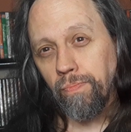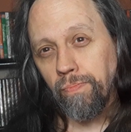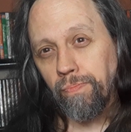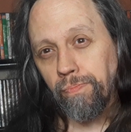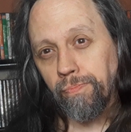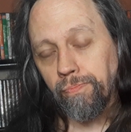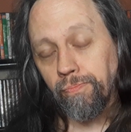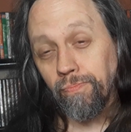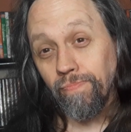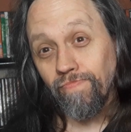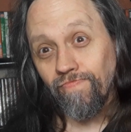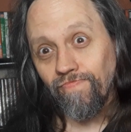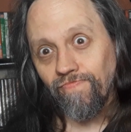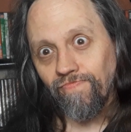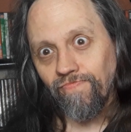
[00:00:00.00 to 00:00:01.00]

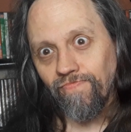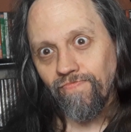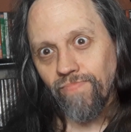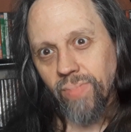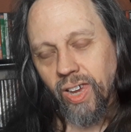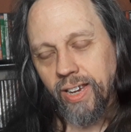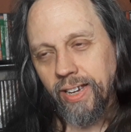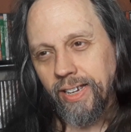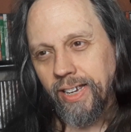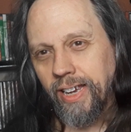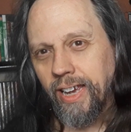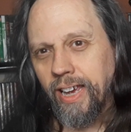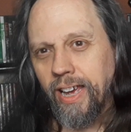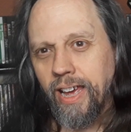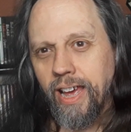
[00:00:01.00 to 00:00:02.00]

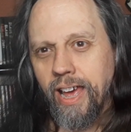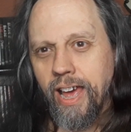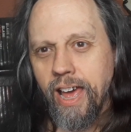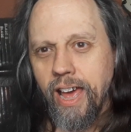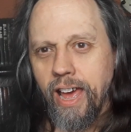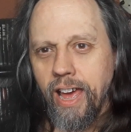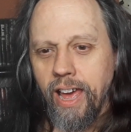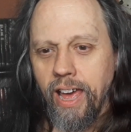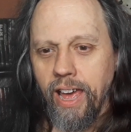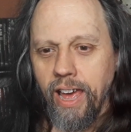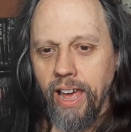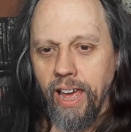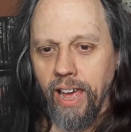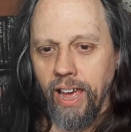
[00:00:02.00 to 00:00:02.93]
No one is speaking in this clip.